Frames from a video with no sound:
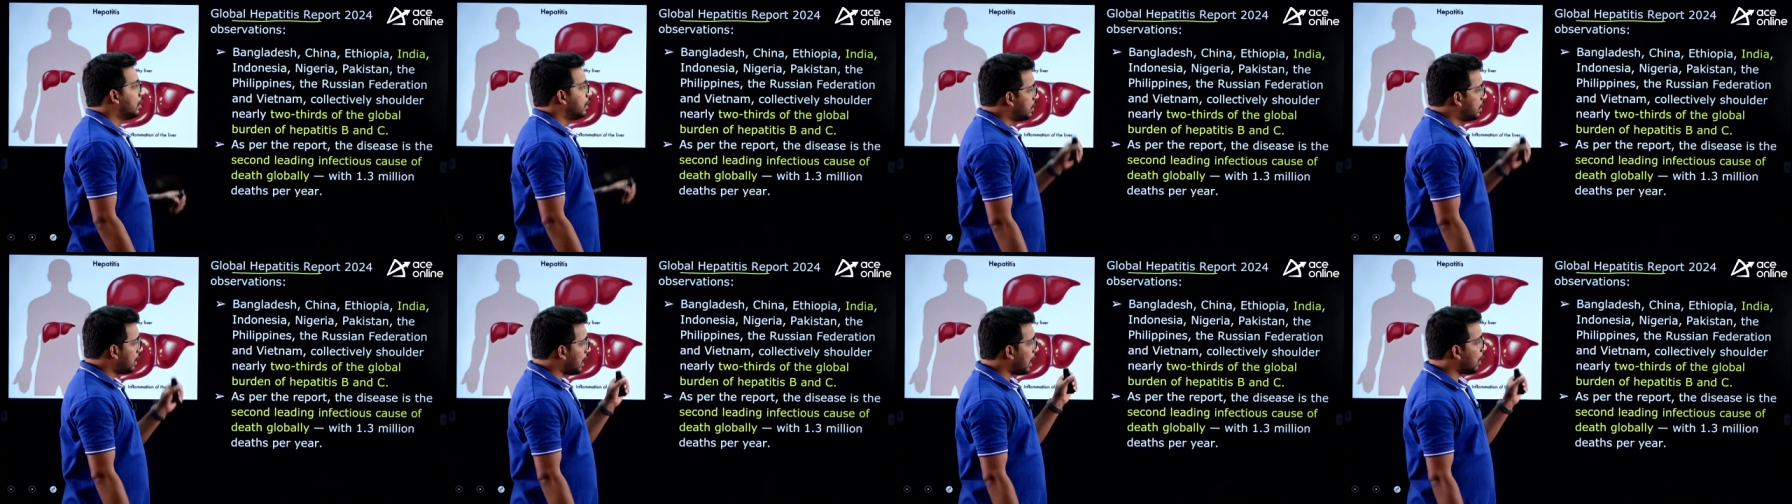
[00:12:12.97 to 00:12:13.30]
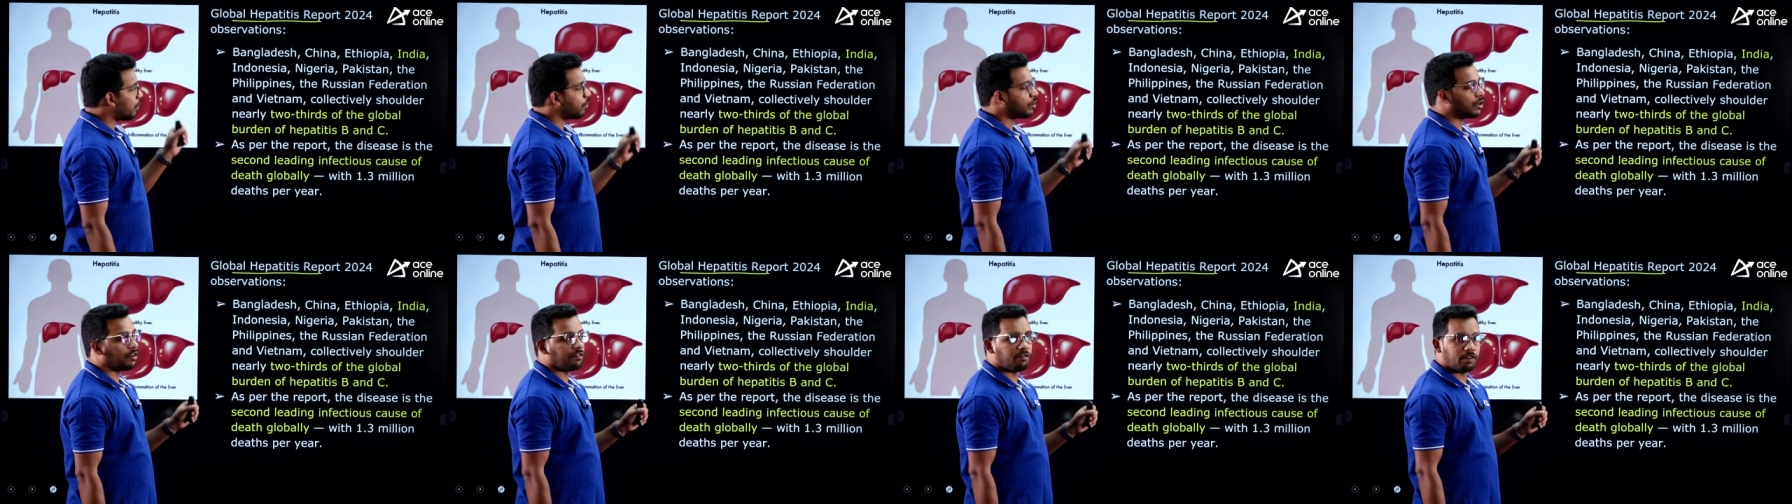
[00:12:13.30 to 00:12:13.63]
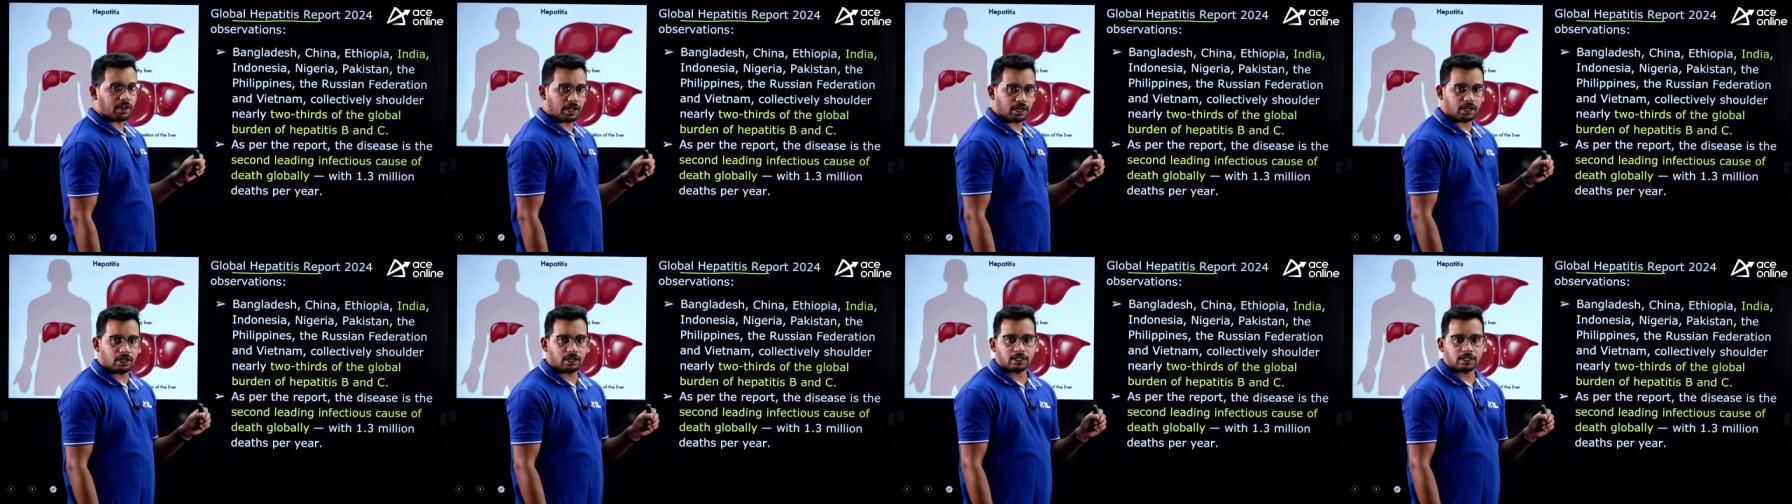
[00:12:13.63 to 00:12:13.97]
They have
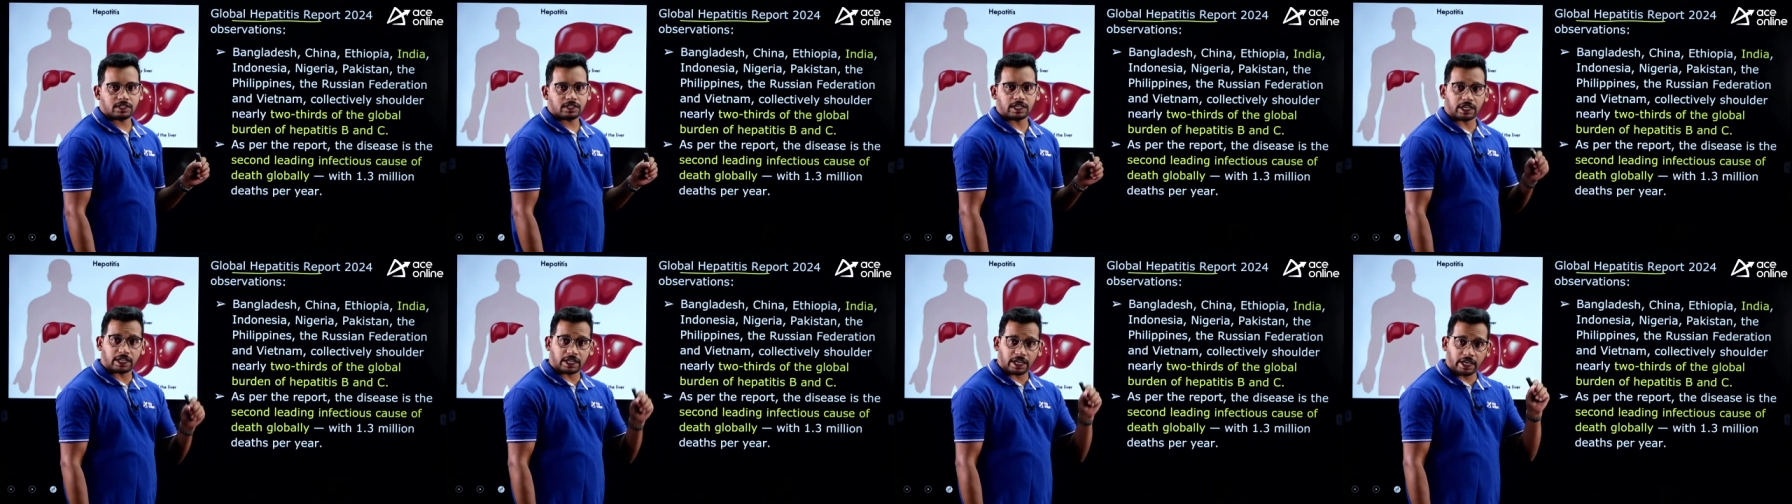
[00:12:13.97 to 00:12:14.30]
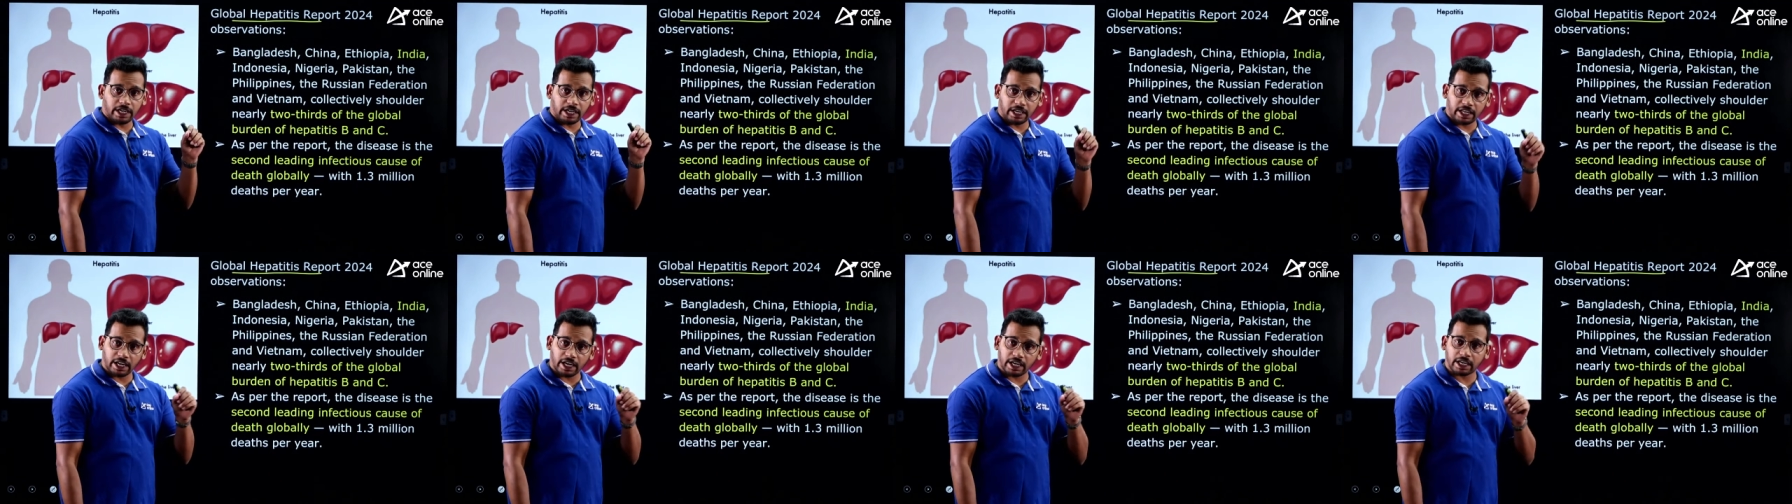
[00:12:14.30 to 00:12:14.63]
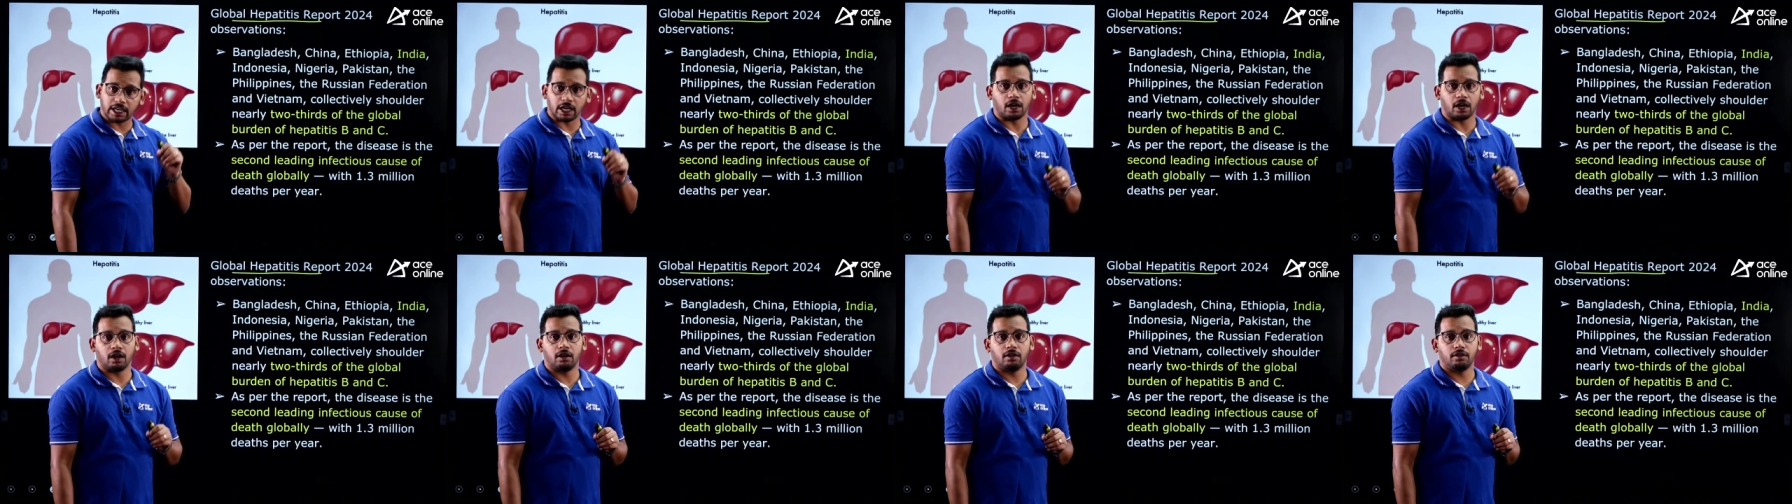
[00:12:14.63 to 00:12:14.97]
given certain
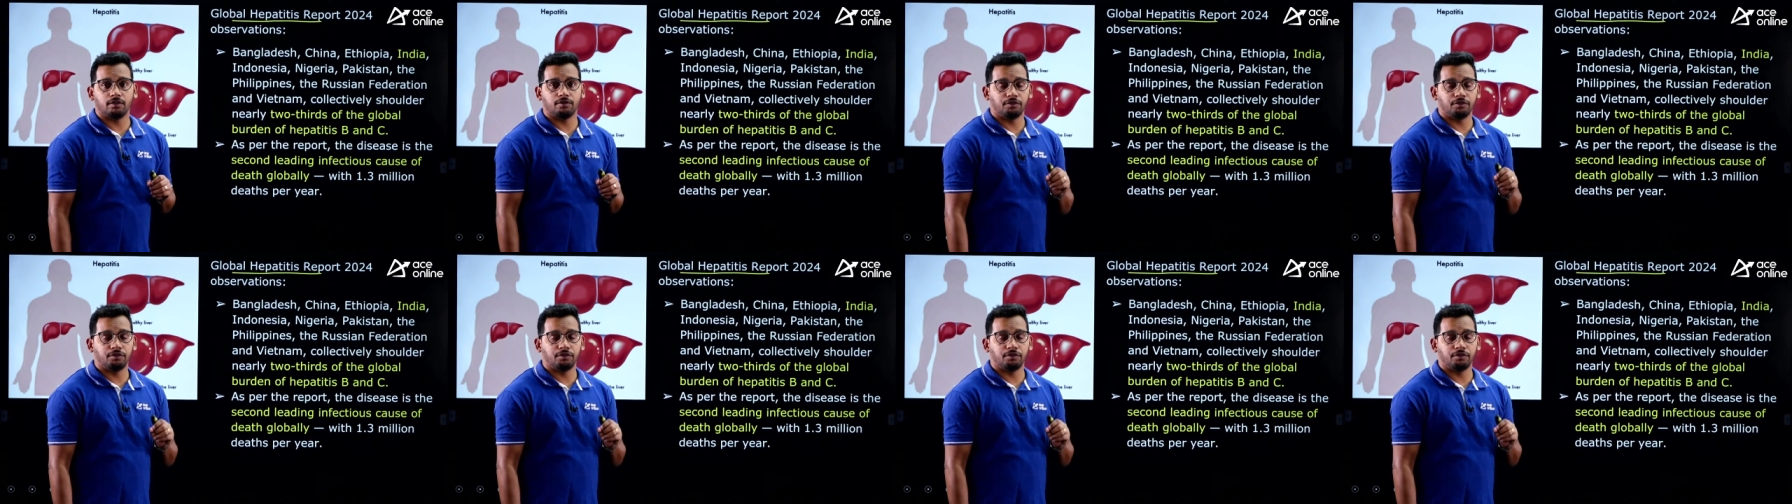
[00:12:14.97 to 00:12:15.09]
data